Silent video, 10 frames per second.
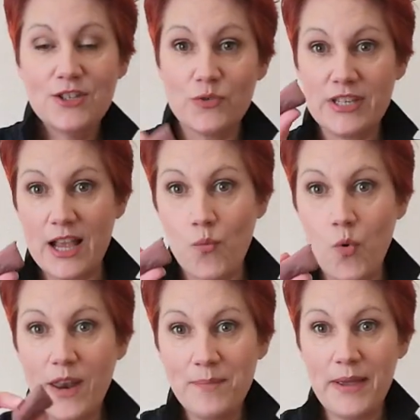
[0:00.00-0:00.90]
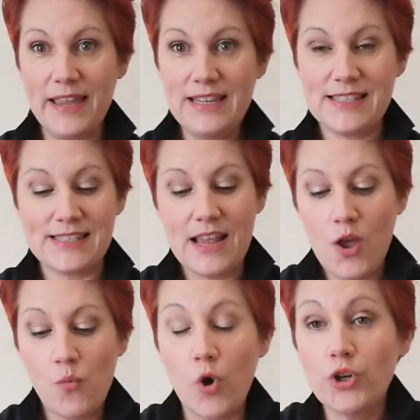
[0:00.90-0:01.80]
So take one piece,
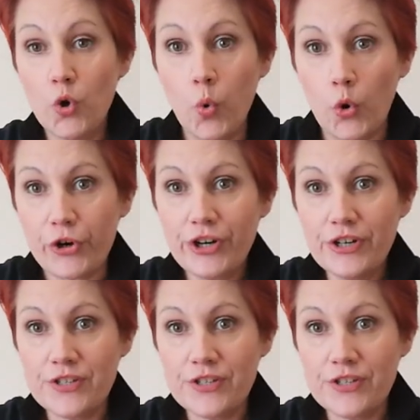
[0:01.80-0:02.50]
1/4.